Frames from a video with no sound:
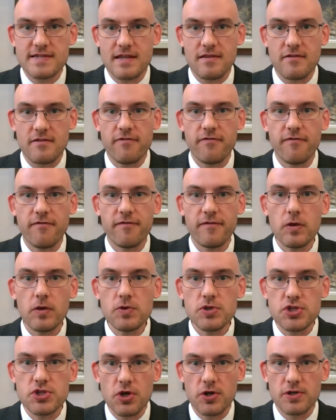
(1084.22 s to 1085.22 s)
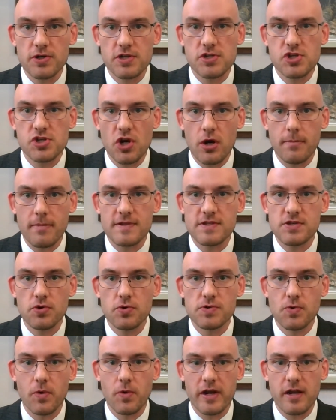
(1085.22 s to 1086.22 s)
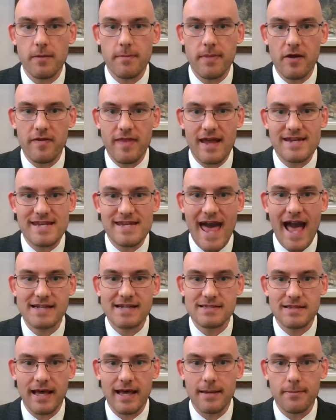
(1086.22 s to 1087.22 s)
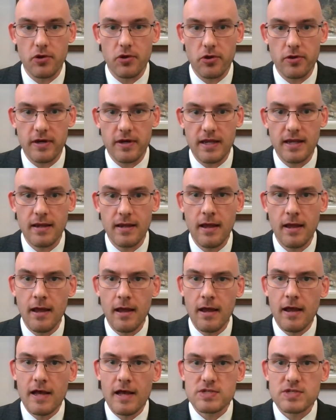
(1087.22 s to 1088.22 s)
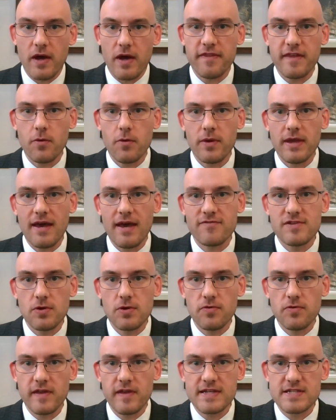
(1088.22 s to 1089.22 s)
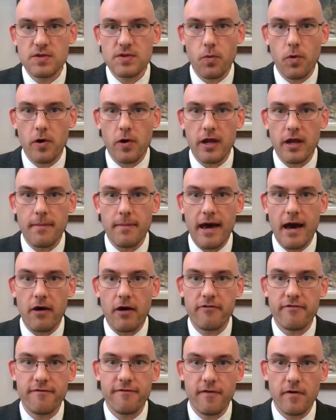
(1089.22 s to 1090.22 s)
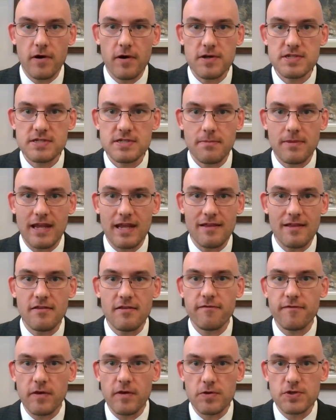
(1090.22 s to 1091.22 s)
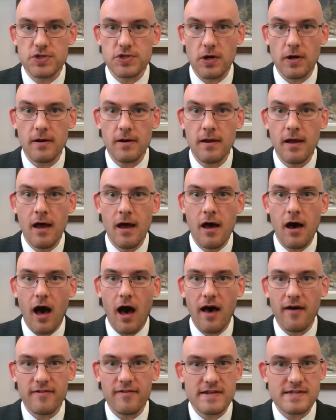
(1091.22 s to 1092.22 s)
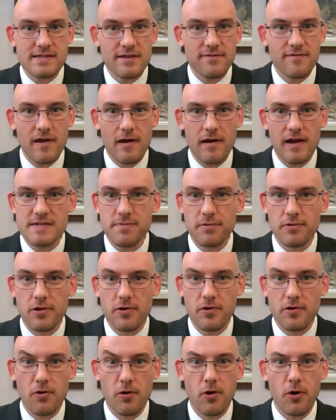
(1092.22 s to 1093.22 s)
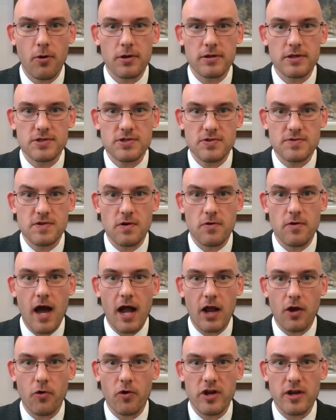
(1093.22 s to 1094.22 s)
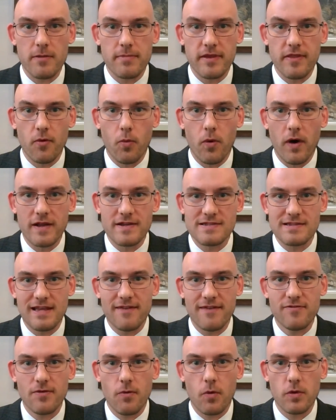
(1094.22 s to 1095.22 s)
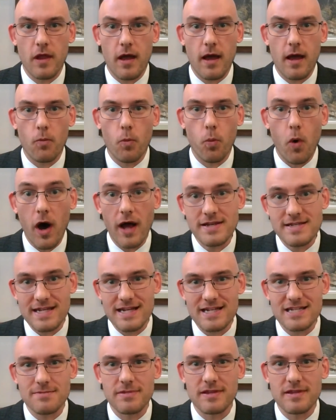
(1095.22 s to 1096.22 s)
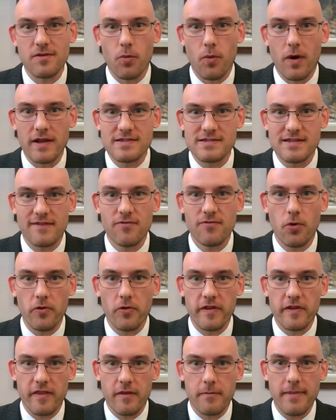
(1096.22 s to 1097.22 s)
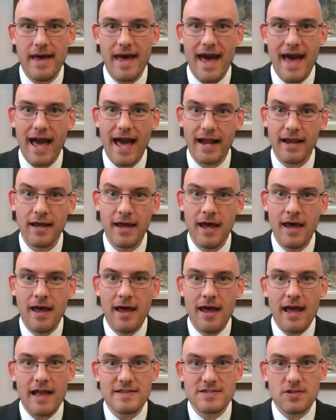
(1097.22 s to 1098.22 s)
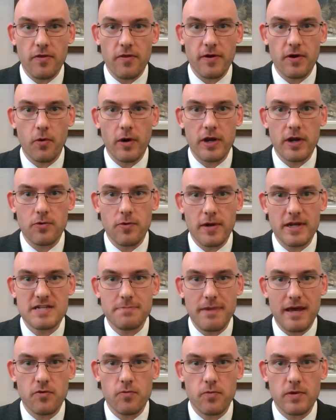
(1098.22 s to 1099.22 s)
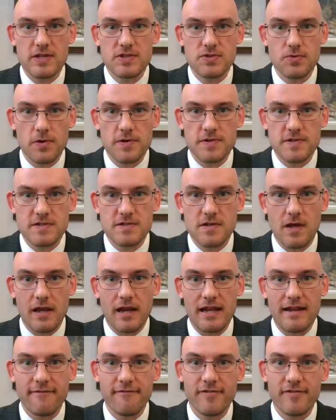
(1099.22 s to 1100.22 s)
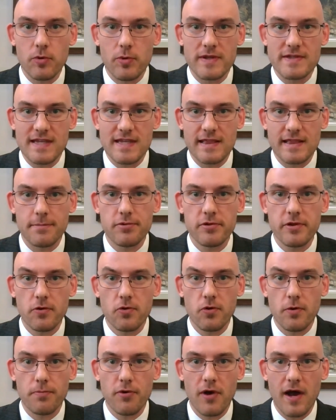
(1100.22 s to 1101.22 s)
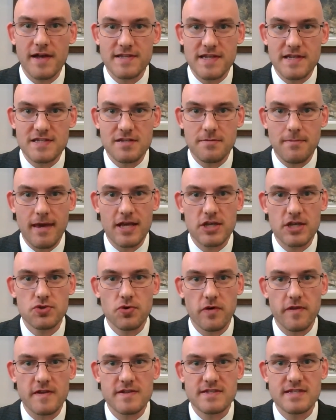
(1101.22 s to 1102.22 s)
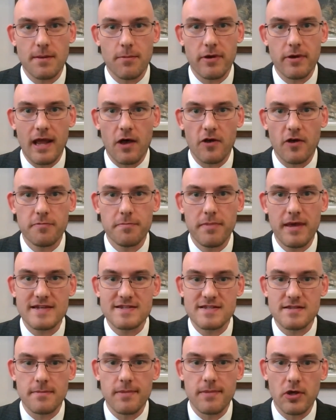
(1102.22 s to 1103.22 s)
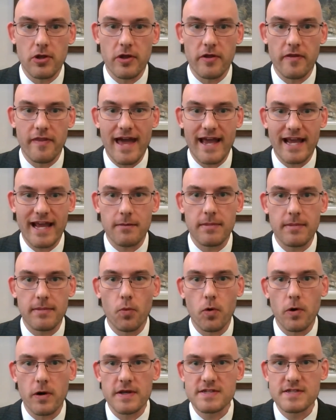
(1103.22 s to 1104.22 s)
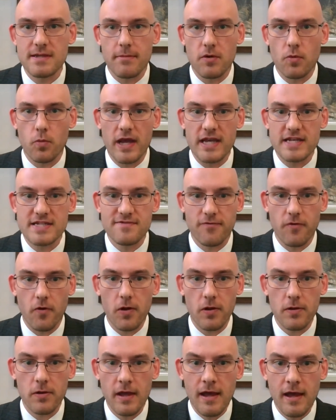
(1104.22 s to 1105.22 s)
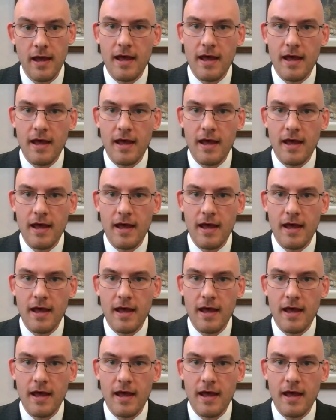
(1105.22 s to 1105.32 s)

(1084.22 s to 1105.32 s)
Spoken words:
in the future determines who's going to bear that tax liability. So I think we have two things to worry about. First, in the future, obviously various political coalitions are not going to be the ones left, not wanting to be the ones left holding the bag. And so they're going to expend resources on influencing the political process to make sure that someone else pays the bill, and that can be worrisome and wasteful.